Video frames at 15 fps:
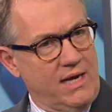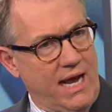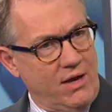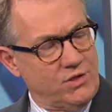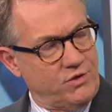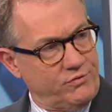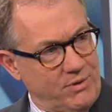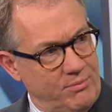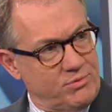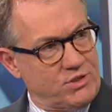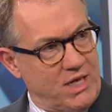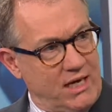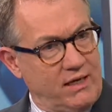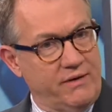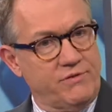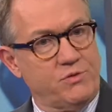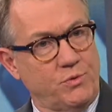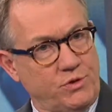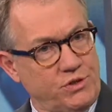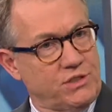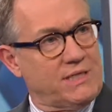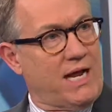House of Representatives,
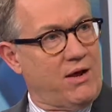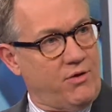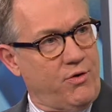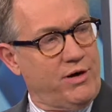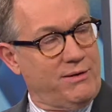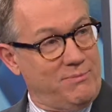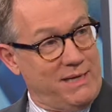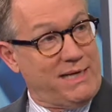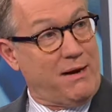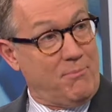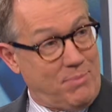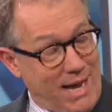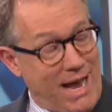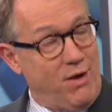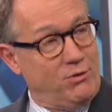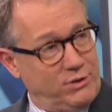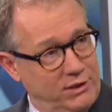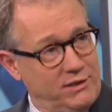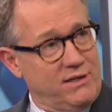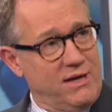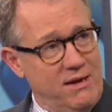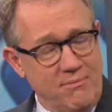which is now going to be
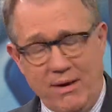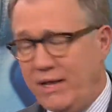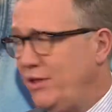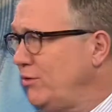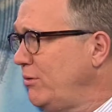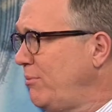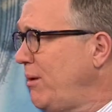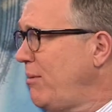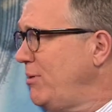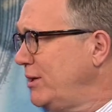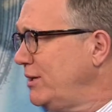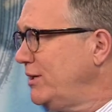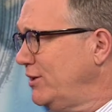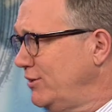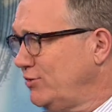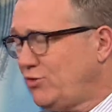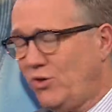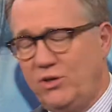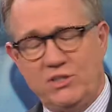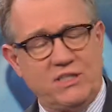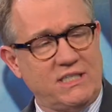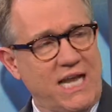compounded by the
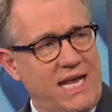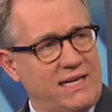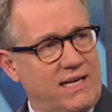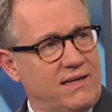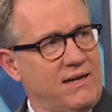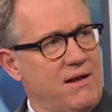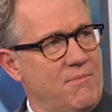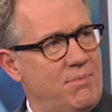Republican-controlled Senate.